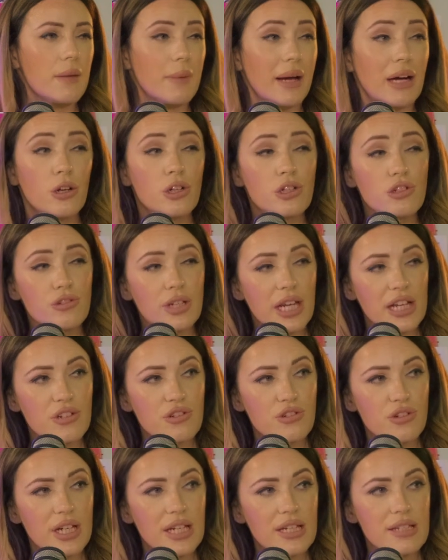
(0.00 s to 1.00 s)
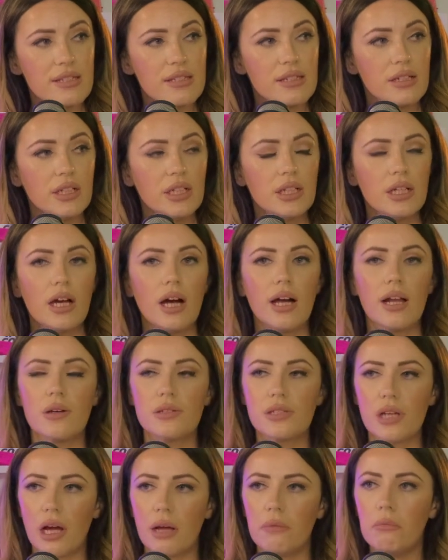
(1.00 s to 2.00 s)
about 100 entries. Right. And I
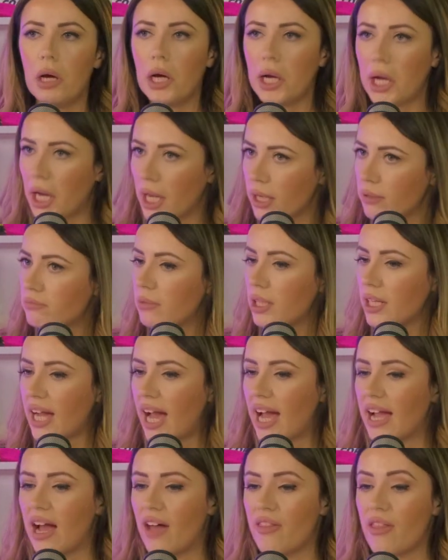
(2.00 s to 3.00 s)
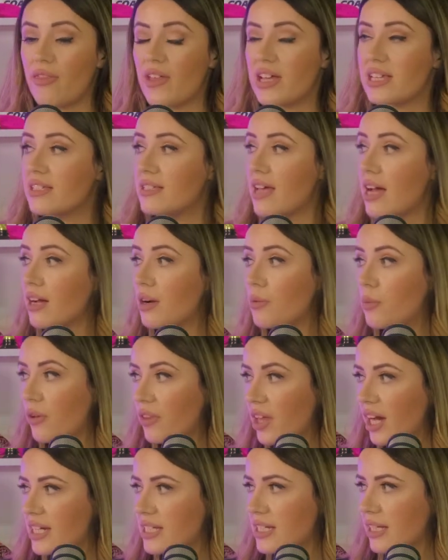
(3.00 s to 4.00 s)
was like, okay. And then the second
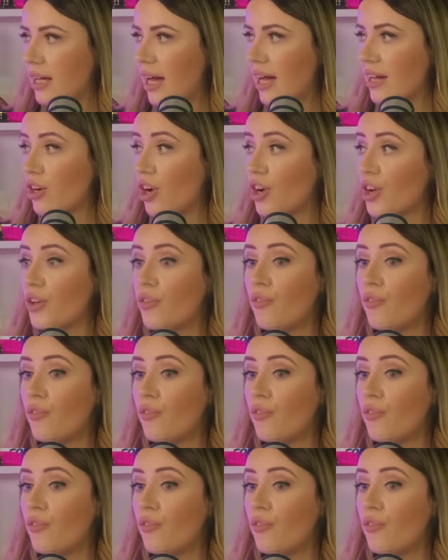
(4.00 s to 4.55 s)
one that I did, I had like